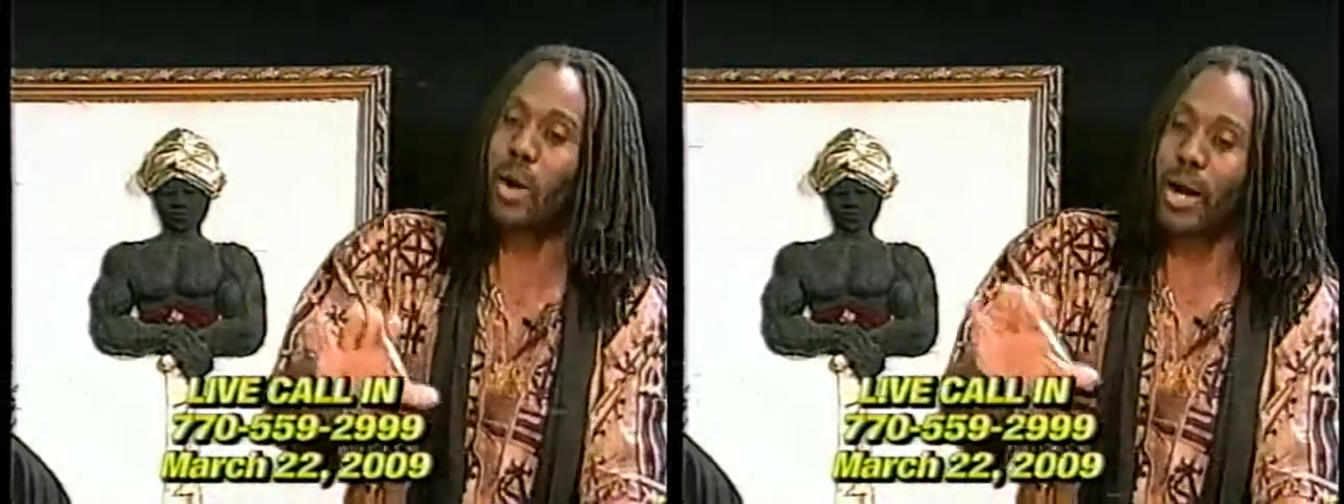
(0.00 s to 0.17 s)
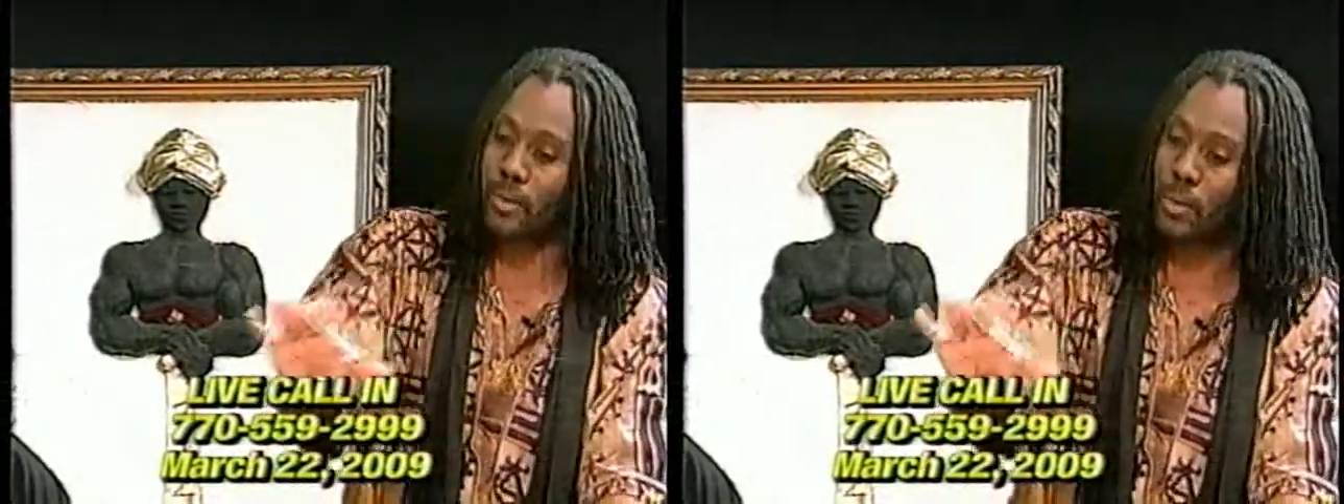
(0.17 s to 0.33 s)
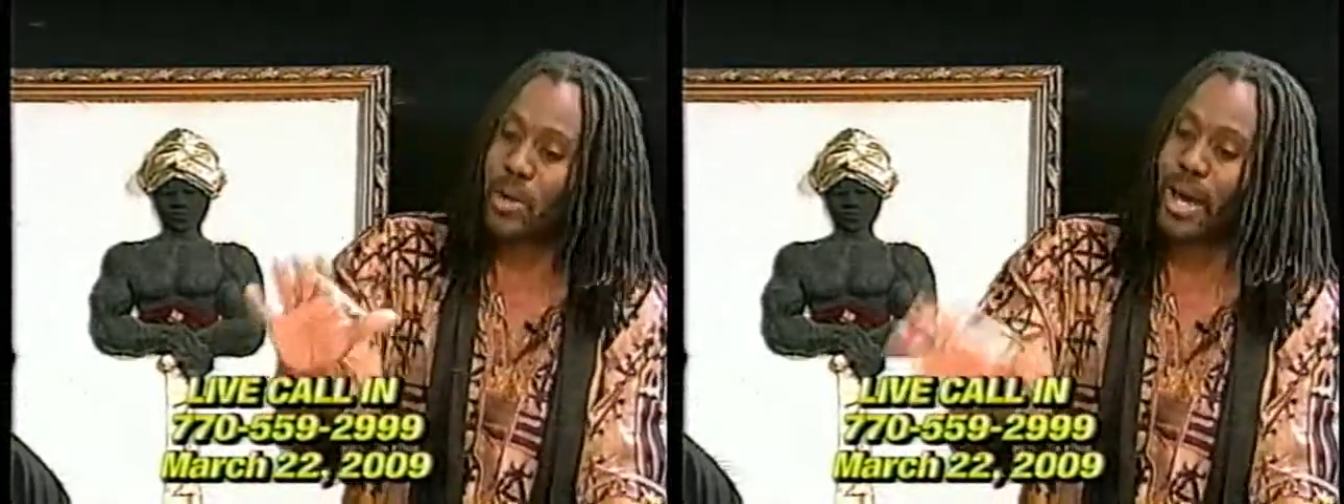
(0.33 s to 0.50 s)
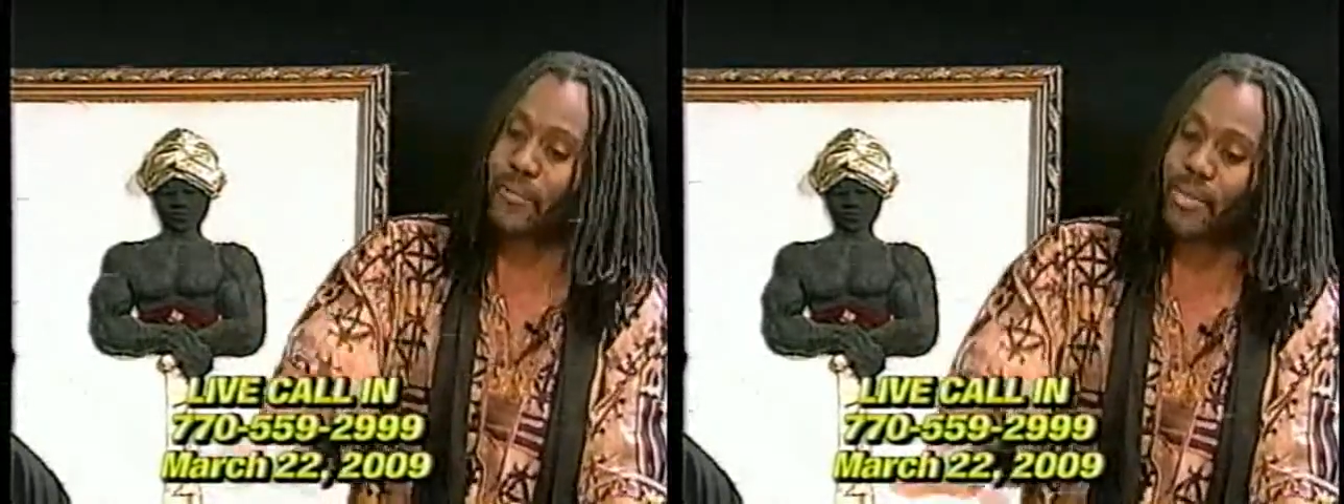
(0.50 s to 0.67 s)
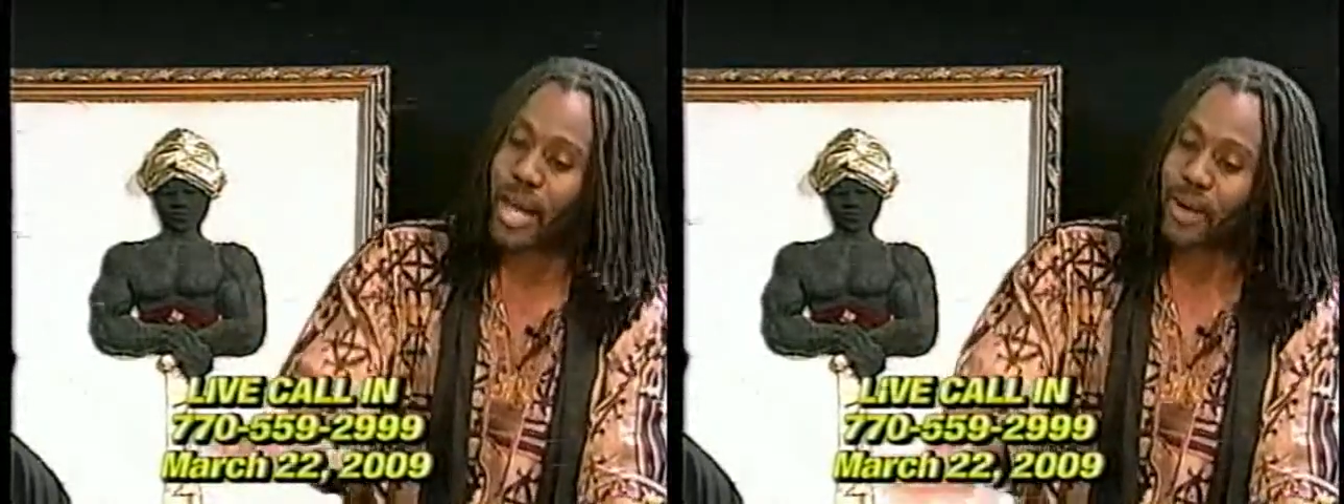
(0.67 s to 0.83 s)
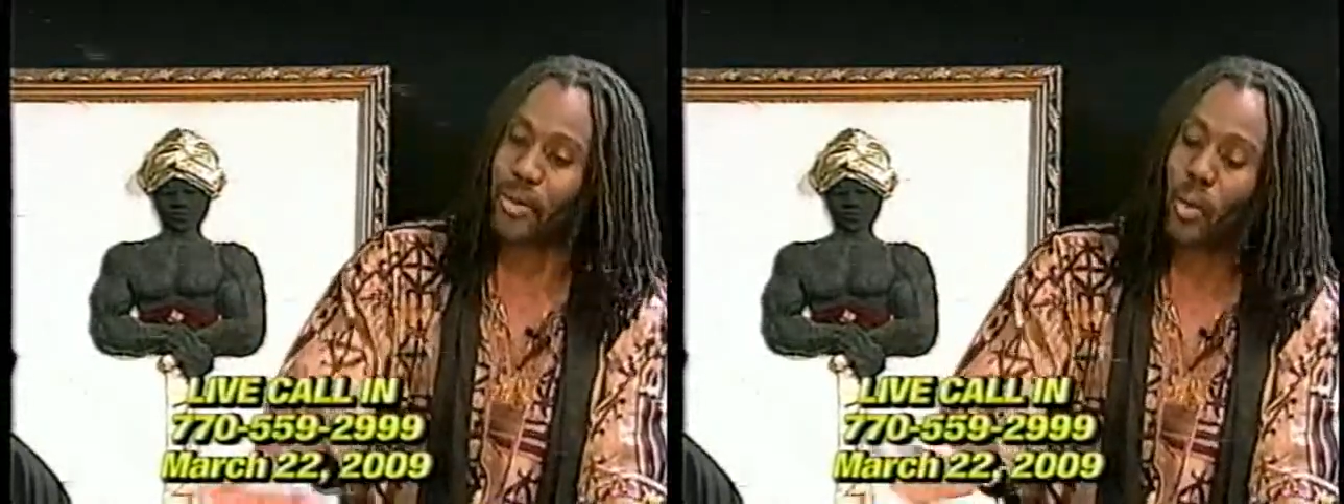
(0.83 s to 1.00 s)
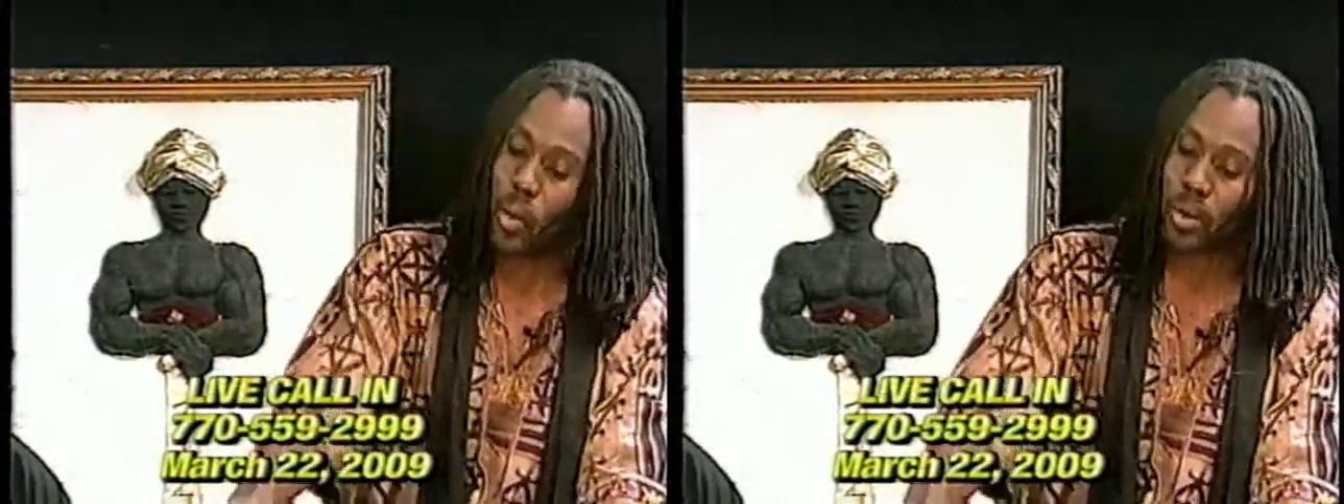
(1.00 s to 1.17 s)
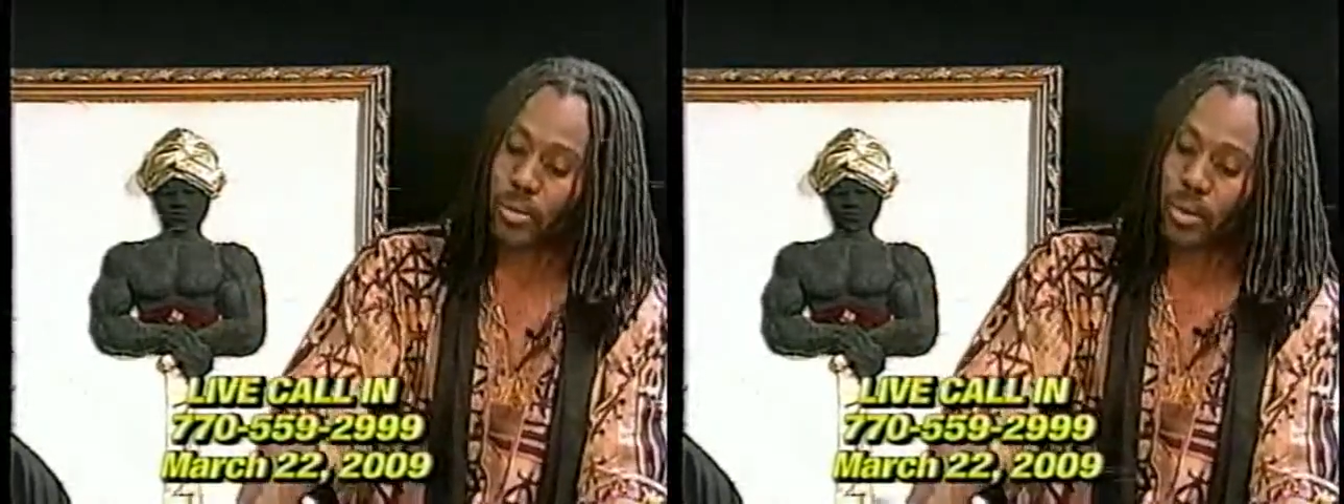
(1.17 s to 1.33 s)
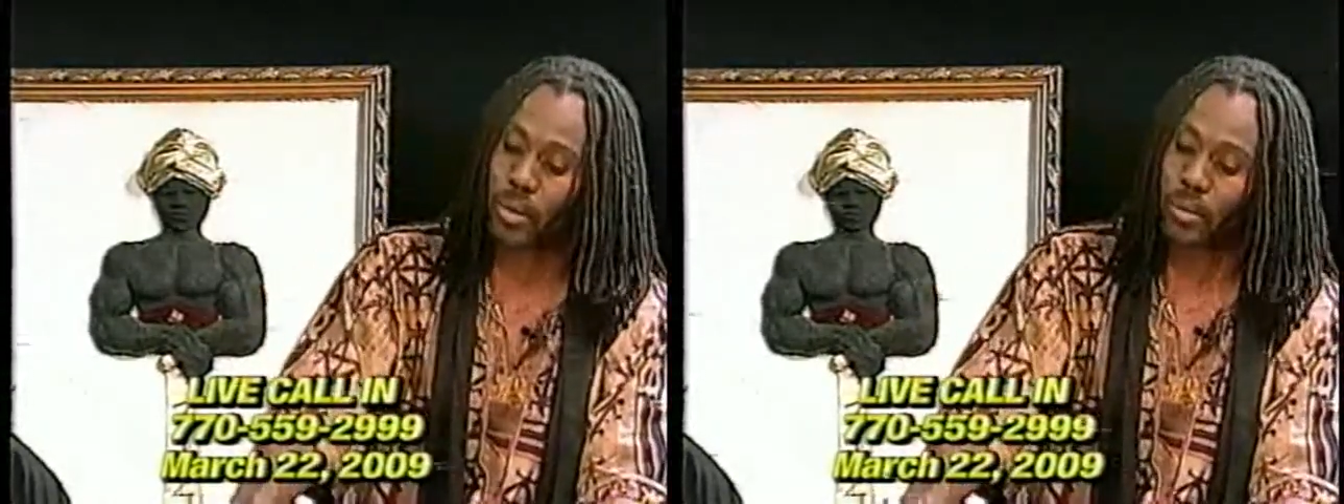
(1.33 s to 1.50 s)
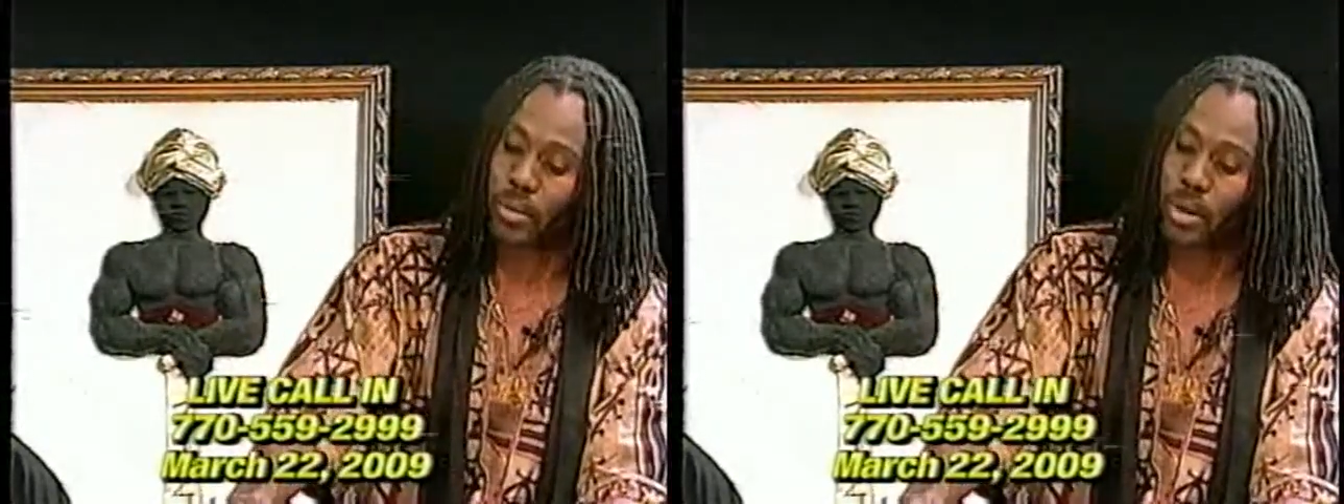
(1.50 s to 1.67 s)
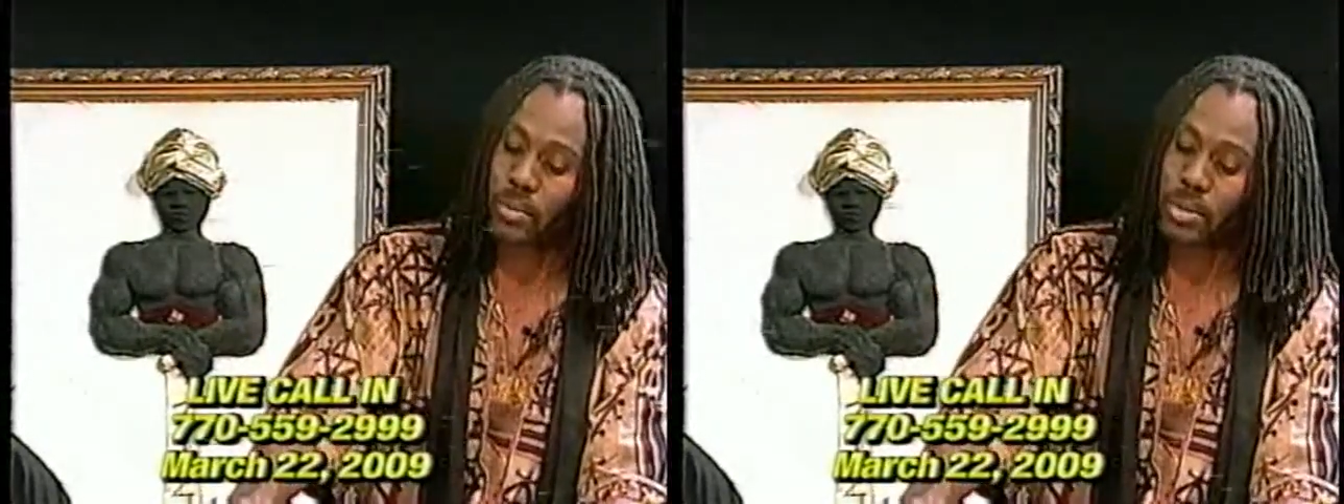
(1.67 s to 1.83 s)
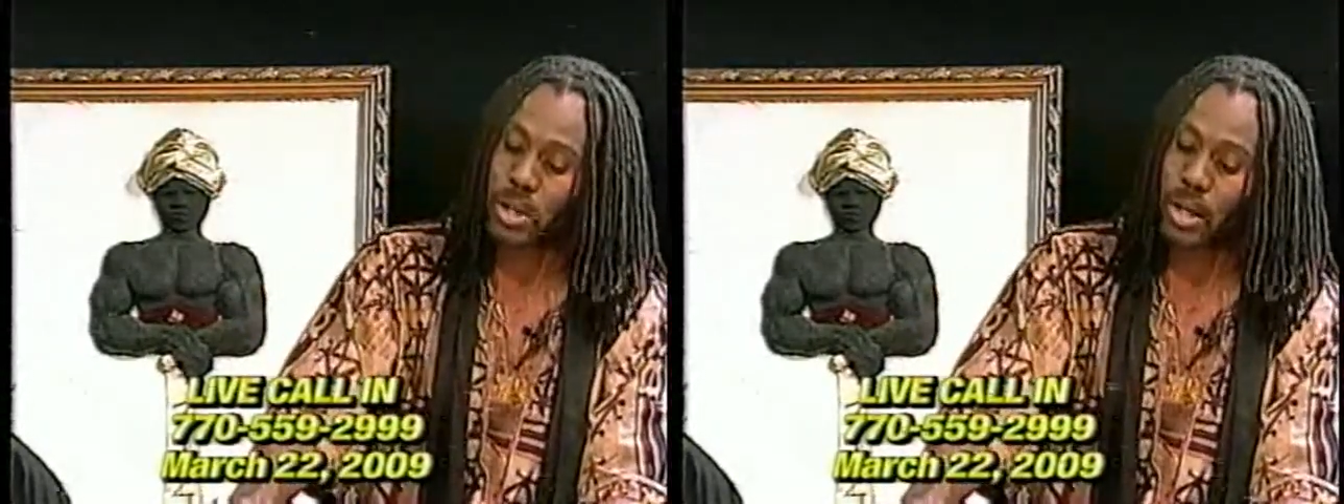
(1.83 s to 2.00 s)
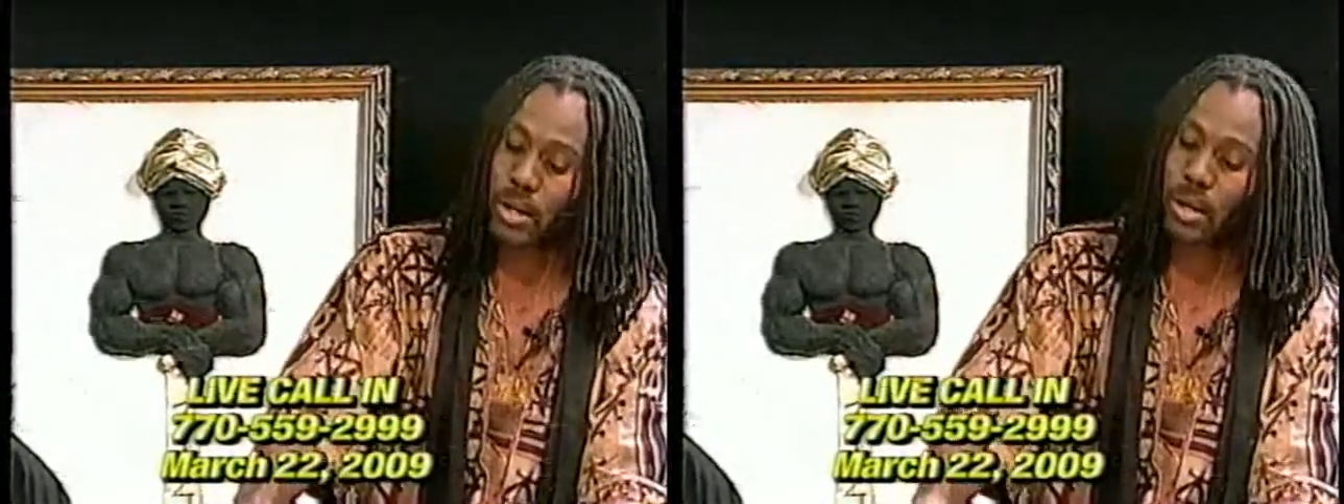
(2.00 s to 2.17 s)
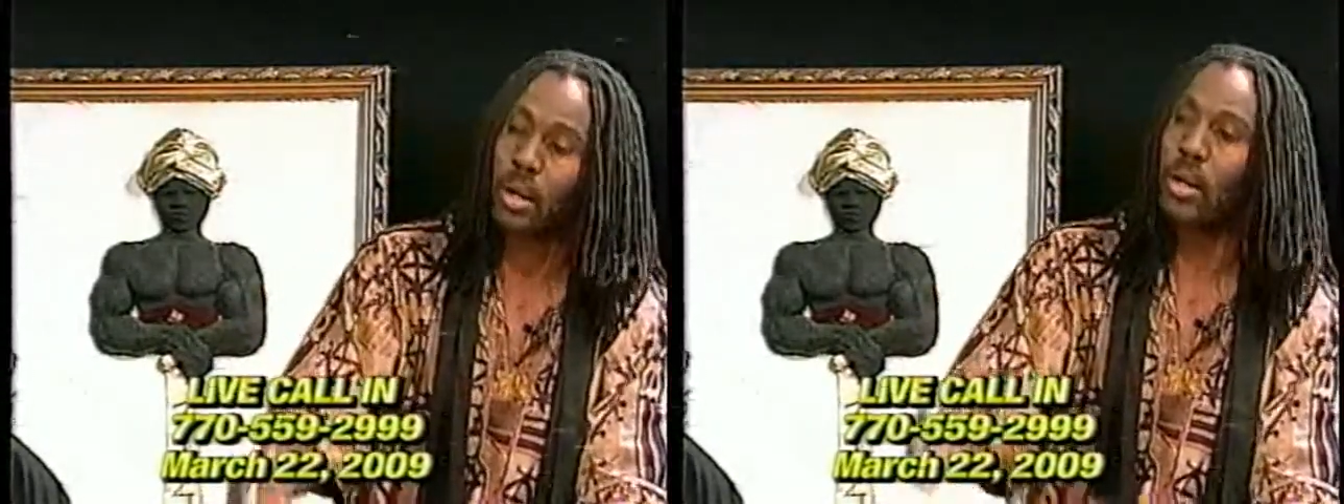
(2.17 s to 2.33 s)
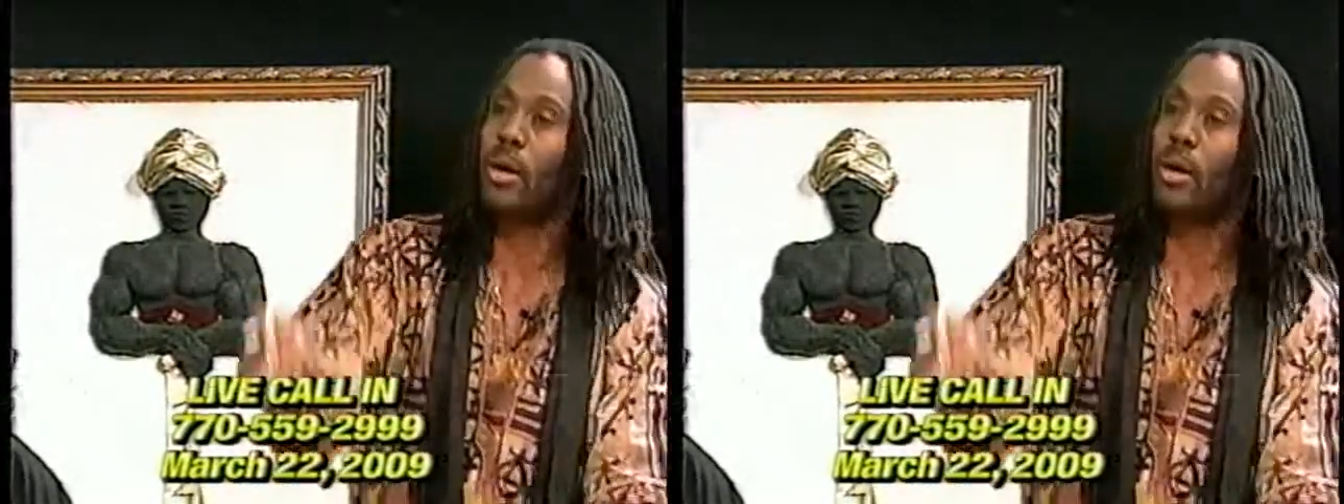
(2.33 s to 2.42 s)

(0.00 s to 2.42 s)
All right, but we have to have an order, though. You know what I'm saying?